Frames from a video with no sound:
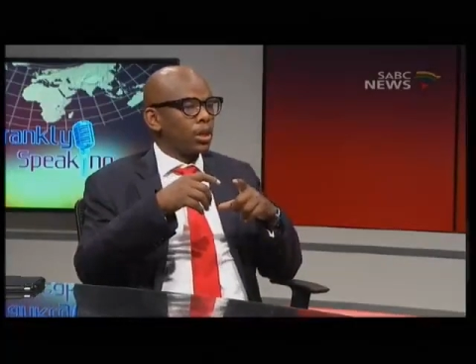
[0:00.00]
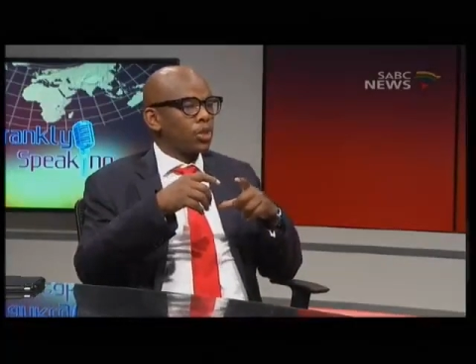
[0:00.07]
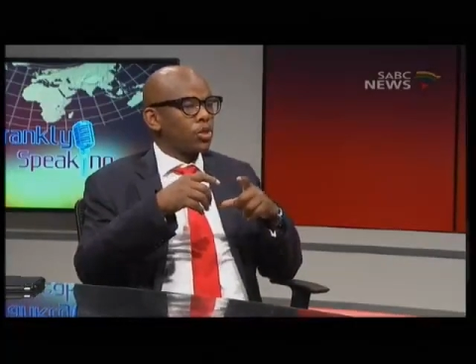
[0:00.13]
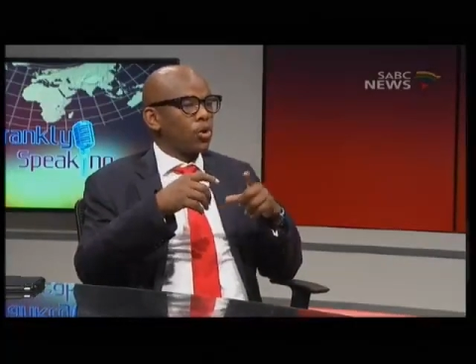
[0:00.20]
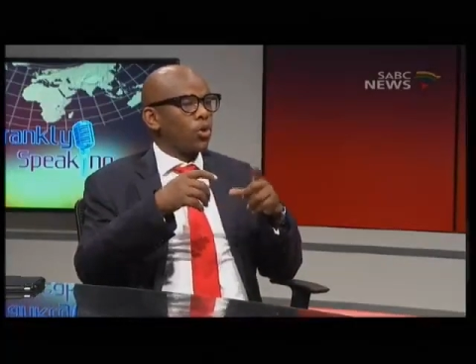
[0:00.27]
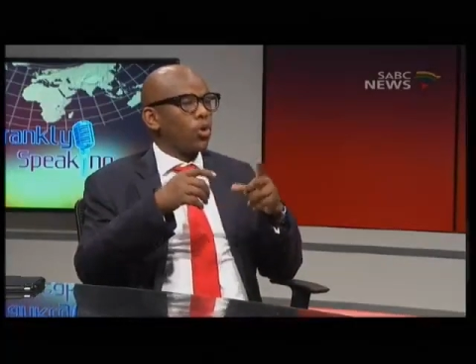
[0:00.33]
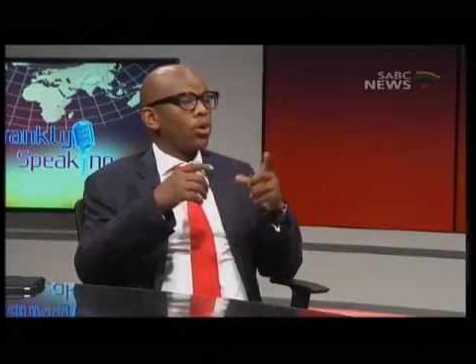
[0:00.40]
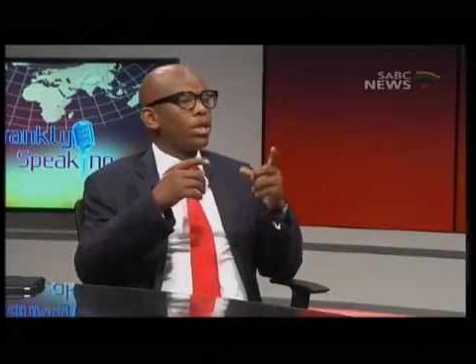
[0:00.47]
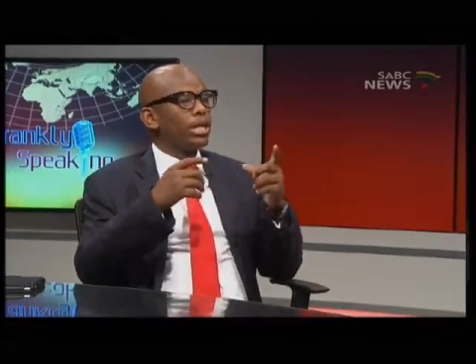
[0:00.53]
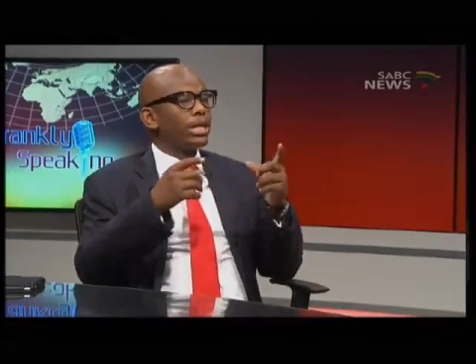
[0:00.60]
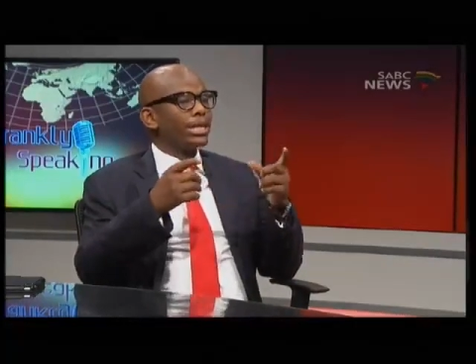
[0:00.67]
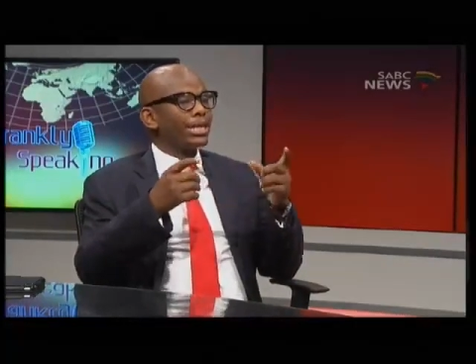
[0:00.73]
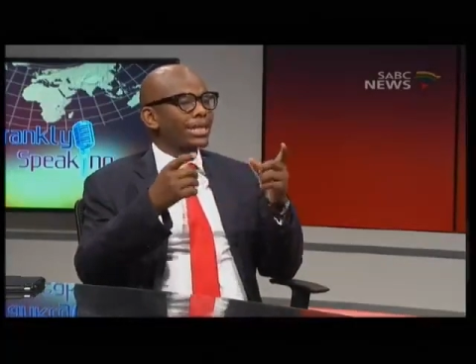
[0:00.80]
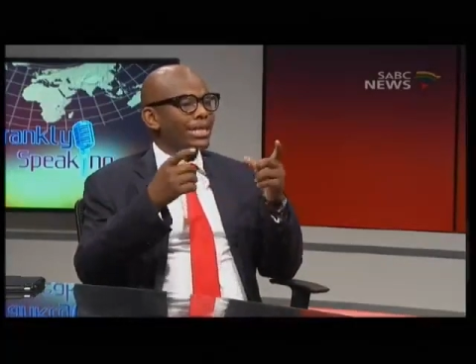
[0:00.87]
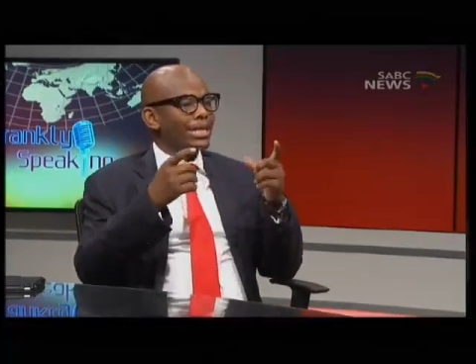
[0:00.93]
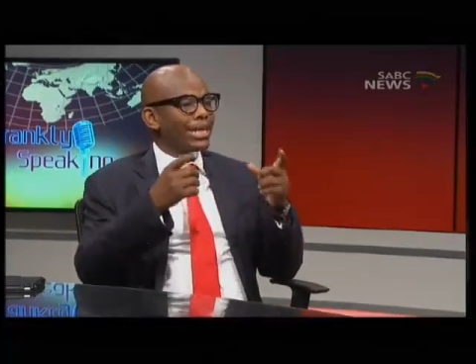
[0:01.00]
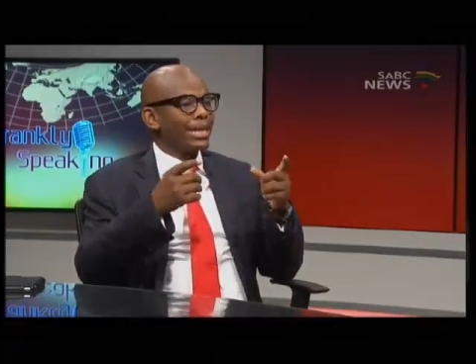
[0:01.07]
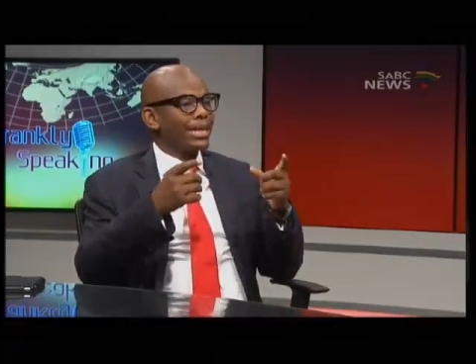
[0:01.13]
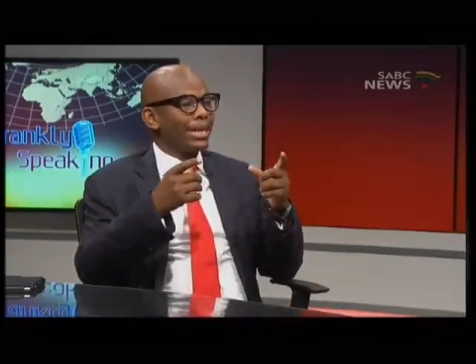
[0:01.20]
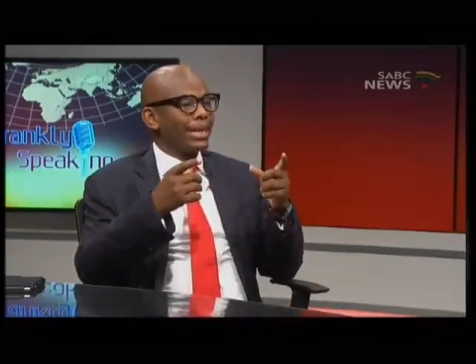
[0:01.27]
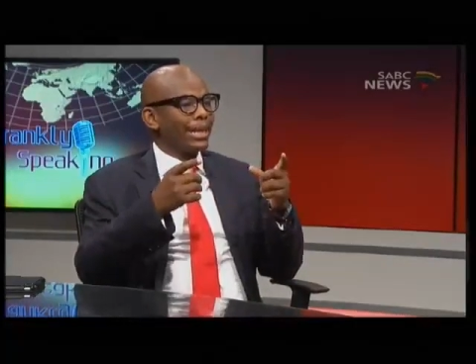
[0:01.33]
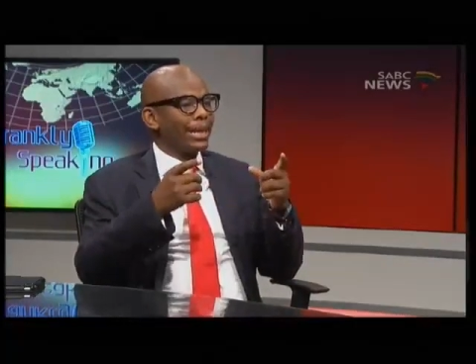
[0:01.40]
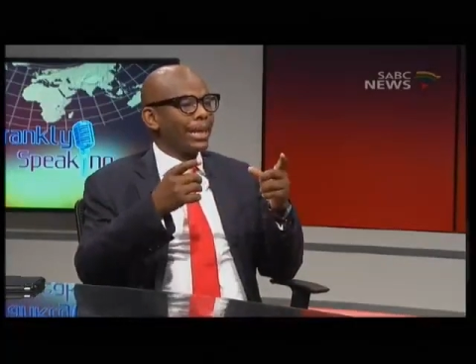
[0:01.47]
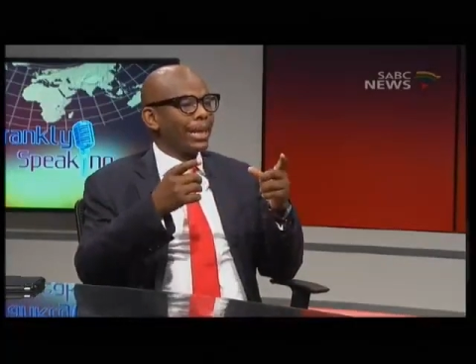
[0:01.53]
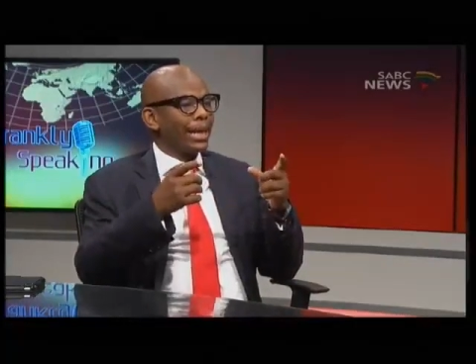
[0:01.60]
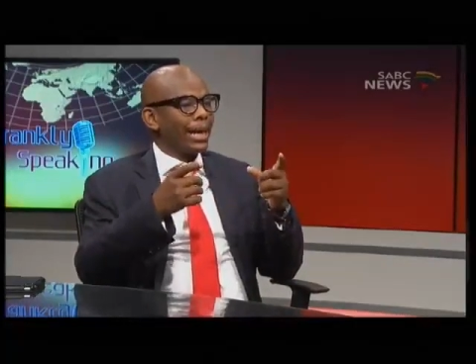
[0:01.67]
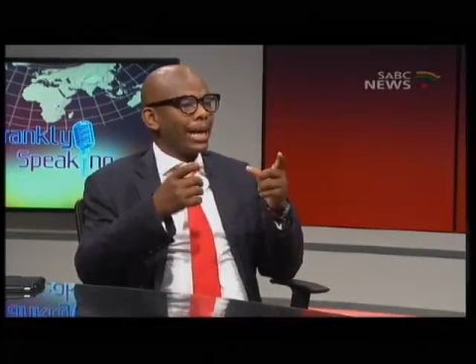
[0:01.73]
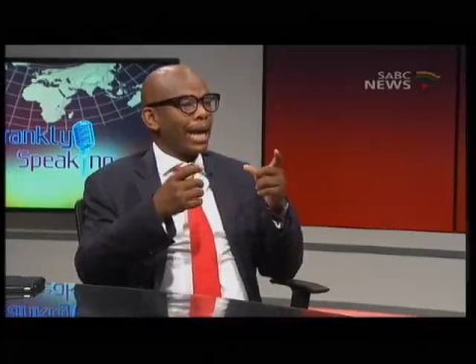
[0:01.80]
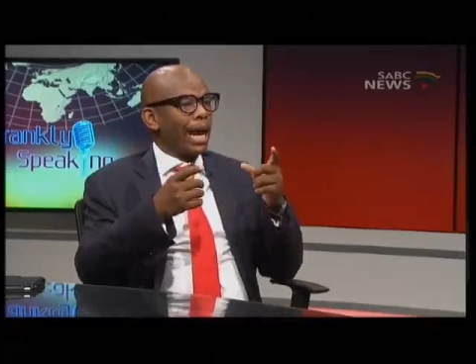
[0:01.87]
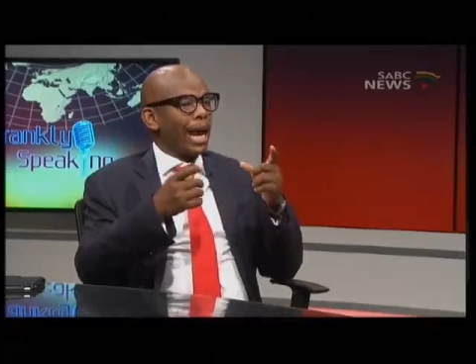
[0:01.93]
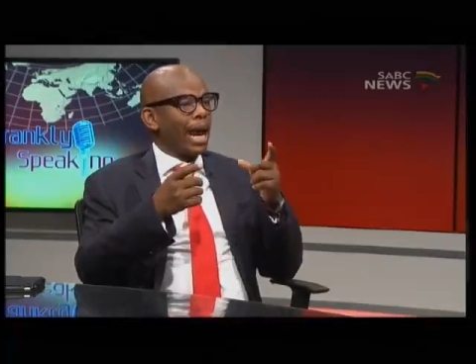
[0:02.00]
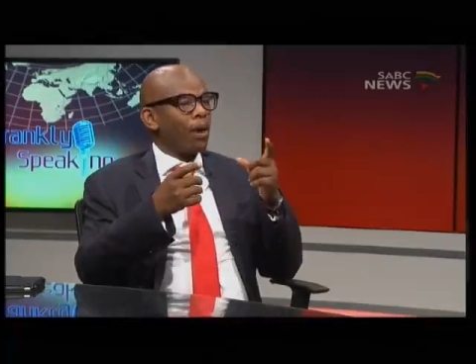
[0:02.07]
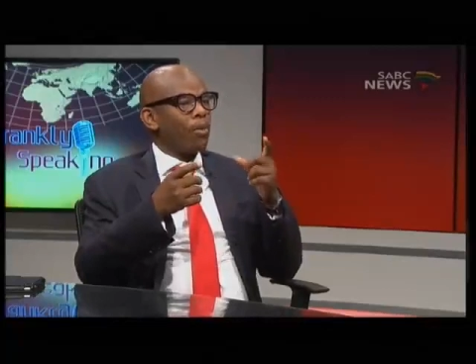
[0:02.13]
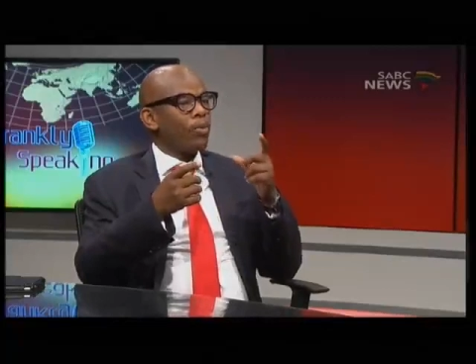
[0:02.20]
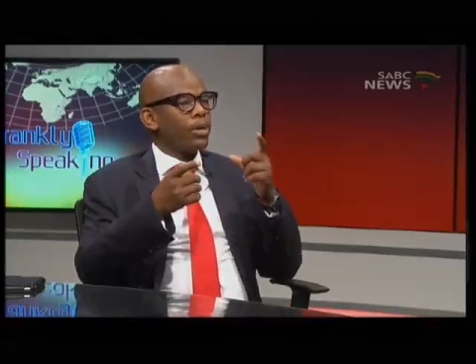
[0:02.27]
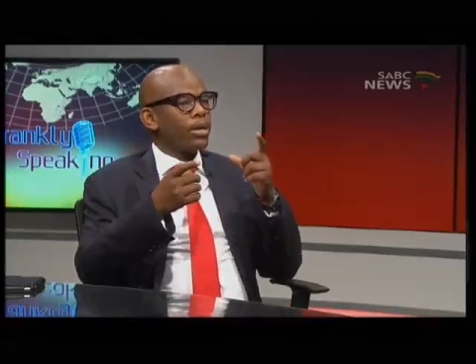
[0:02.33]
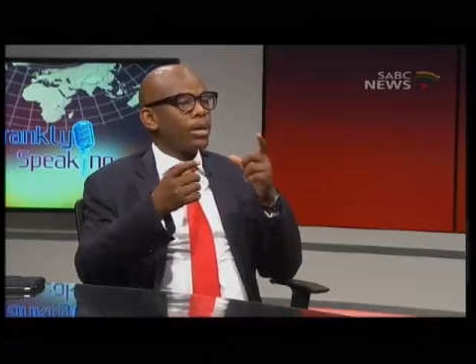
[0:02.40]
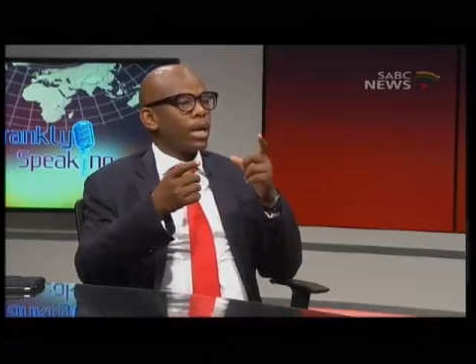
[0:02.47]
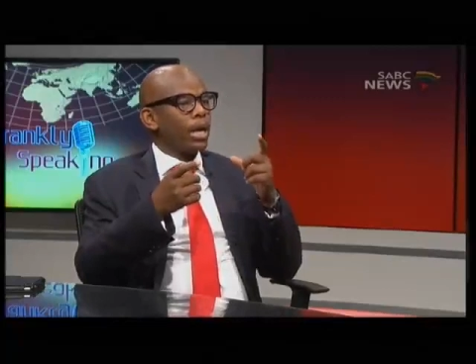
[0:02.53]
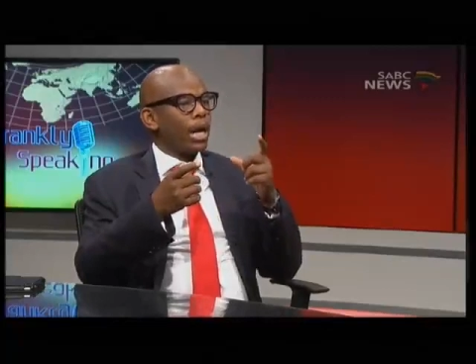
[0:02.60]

So only recently are we